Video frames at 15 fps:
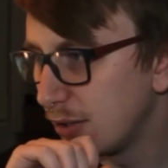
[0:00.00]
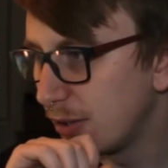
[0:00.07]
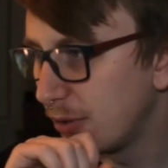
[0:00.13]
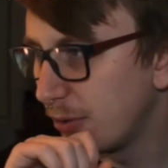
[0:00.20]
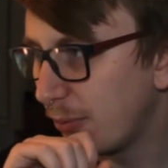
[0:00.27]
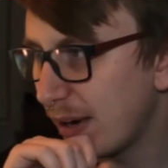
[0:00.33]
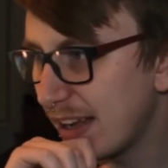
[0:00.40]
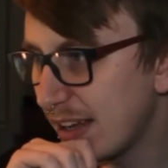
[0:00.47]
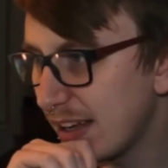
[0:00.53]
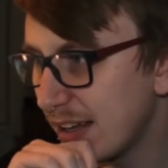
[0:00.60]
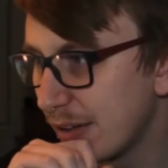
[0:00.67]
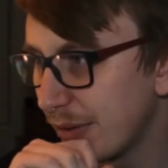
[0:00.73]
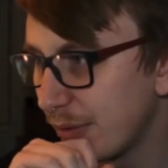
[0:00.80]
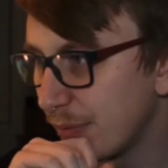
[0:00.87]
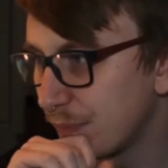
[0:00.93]
Where
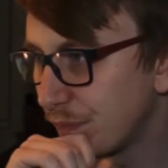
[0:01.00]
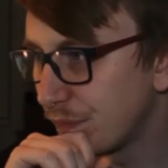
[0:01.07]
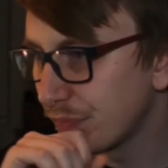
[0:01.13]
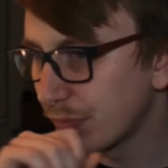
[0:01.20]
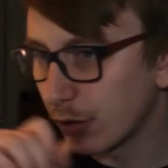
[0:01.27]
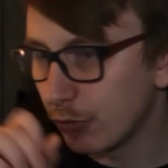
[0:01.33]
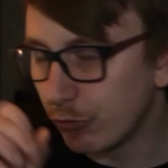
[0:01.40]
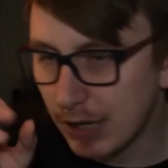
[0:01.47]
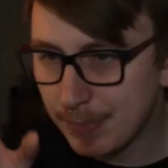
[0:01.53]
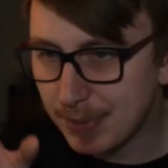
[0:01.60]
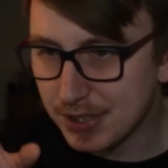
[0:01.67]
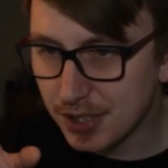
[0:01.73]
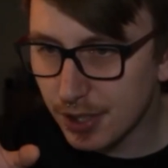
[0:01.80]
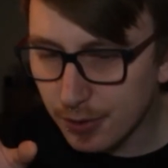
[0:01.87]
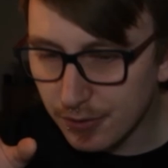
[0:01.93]
rape is
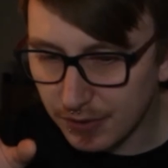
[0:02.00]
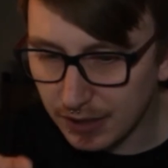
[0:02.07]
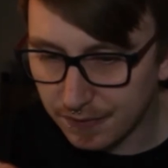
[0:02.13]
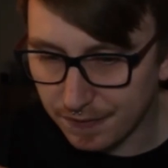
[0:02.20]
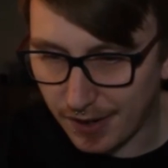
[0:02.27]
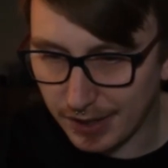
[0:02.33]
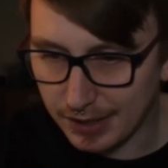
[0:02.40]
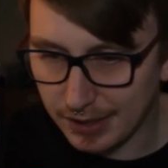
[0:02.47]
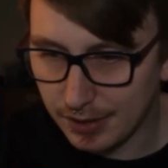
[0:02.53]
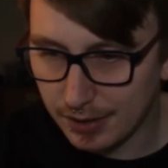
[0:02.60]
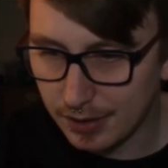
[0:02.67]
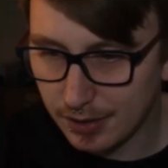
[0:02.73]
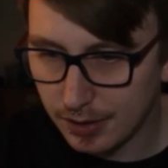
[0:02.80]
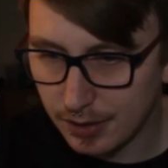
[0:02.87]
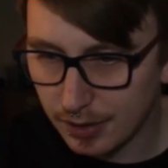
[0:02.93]
so vilified
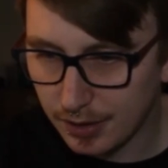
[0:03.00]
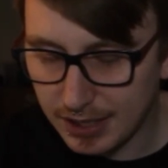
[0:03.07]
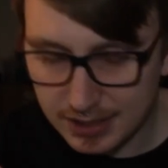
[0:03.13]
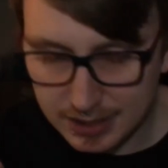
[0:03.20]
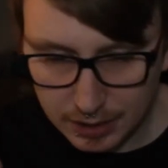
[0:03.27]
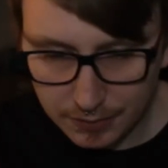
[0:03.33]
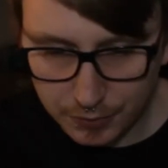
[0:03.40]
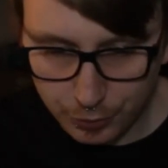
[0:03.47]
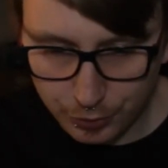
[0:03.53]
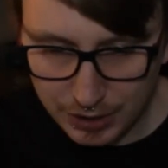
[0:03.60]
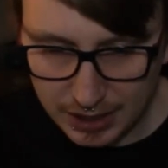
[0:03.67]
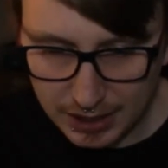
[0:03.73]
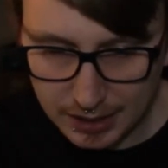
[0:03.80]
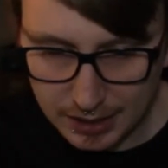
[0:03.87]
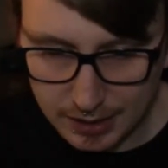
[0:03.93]
that instead of treating
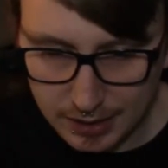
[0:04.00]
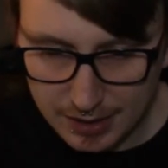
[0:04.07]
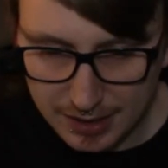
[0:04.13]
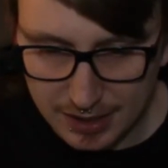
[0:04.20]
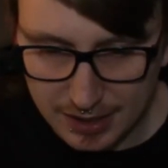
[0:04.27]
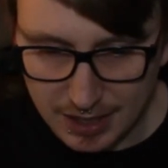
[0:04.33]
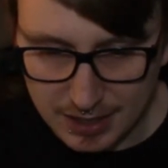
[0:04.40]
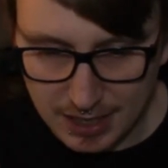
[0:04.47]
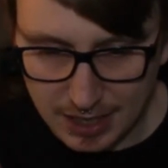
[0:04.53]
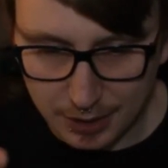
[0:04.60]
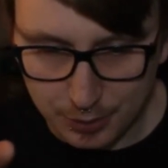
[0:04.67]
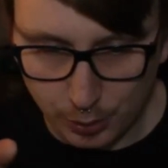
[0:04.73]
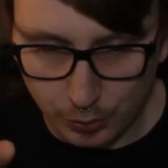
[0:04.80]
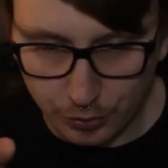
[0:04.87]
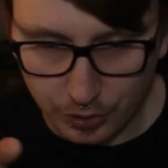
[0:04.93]
it as an actual
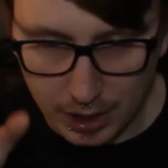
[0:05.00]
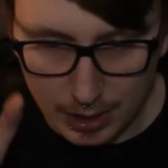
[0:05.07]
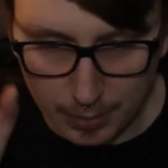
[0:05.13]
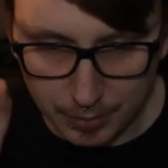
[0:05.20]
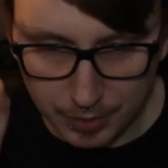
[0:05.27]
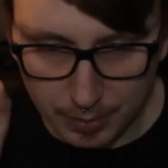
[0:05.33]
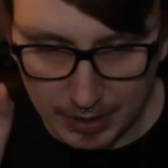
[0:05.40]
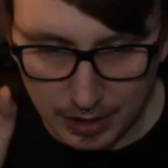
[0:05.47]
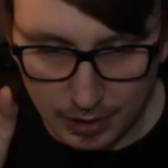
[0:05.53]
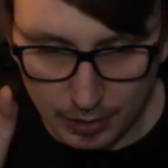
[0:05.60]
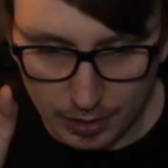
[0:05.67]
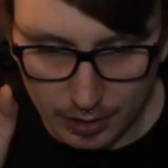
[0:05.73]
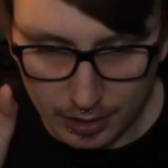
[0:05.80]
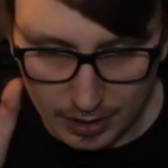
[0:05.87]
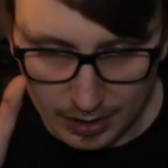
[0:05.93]
crime to be
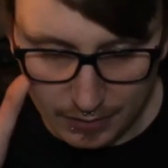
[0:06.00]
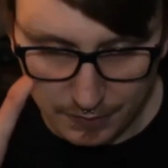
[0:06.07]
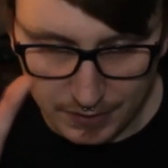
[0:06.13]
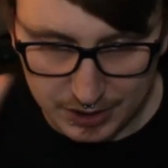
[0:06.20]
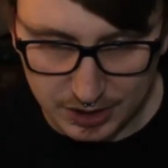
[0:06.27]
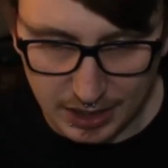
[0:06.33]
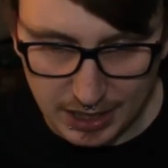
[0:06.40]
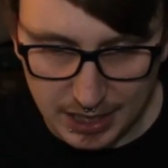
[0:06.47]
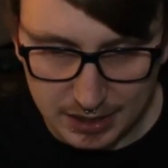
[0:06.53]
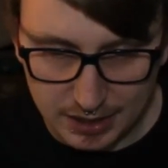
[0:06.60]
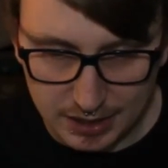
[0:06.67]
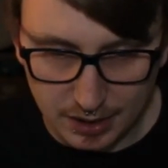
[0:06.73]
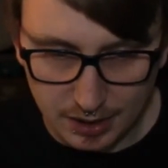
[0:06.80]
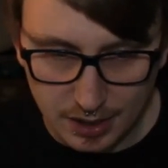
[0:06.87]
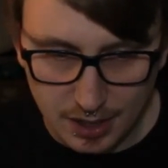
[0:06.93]
investigated
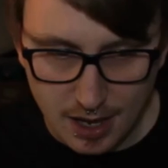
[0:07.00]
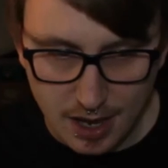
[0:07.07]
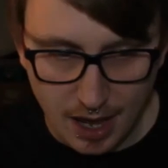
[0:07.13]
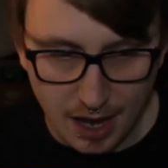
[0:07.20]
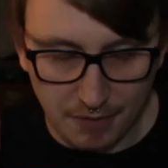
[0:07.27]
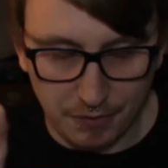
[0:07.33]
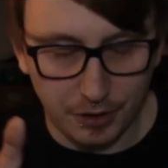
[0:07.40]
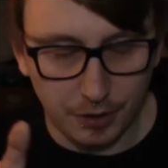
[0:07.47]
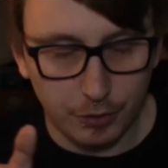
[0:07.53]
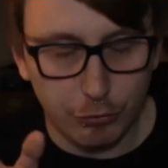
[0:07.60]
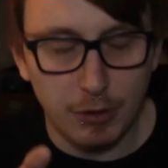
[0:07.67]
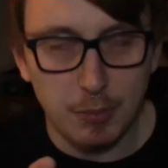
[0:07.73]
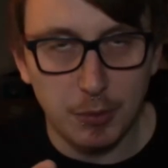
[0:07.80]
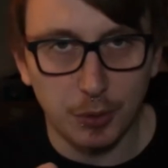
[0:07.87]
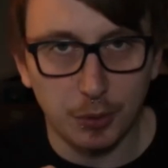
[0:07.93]
and for the
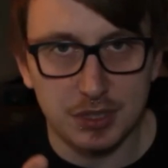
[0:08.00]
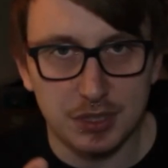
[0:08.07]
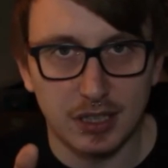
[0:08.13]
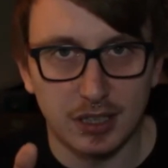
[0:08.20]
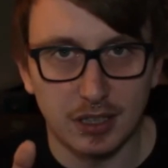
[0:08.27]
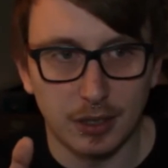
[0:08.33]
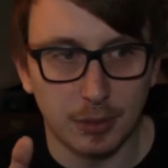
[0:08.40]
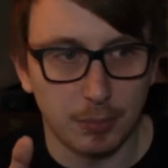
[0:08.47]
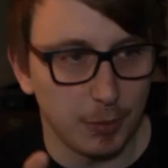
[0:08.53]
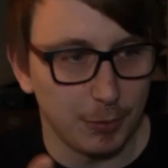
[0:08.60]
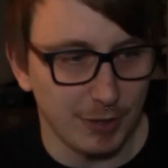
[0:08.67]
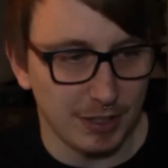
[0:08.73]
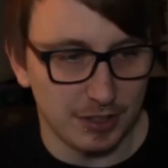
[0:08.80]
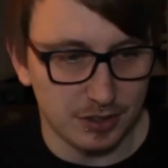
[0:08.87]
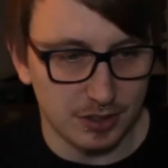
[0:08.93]
criminals and the
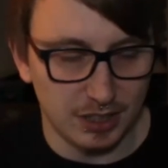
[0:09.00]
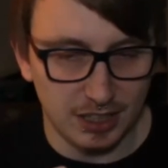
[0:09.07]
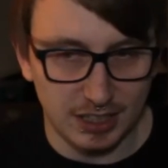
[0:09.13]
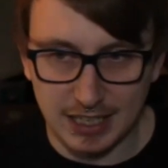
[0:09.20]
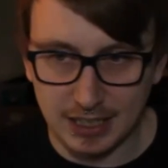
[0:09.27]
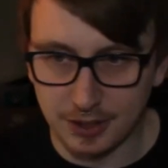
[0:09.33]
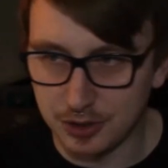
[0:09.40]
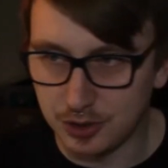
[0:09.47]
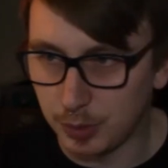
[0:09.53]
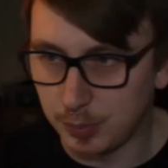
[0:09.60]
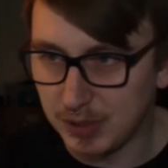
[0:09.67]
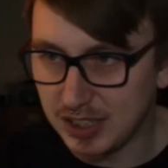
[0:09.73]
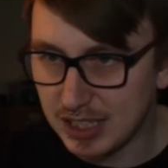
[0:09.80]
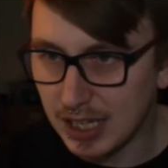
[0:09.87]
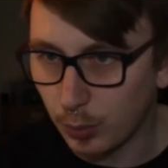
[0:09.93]
perpetrators and the attackers to be
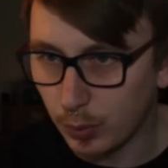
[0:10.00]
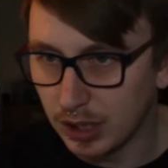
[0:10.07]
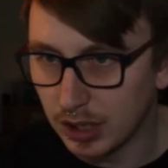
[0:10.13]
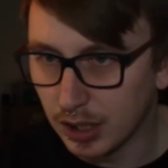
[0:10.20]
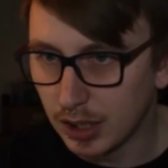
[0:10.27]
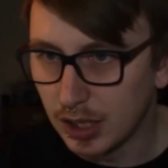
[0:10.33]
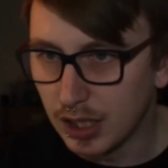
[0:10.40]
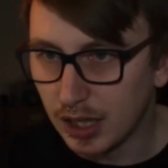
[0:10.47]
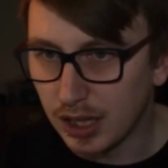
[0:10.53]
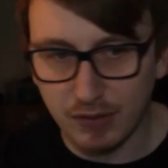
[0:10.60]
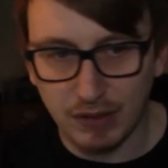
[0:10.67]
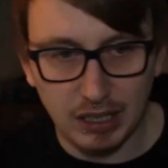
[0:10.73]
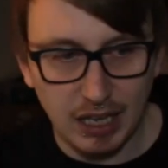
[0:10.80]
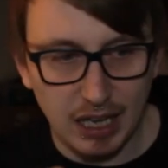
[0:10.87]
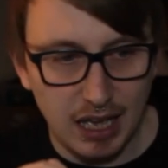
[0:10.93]
dealt with, they think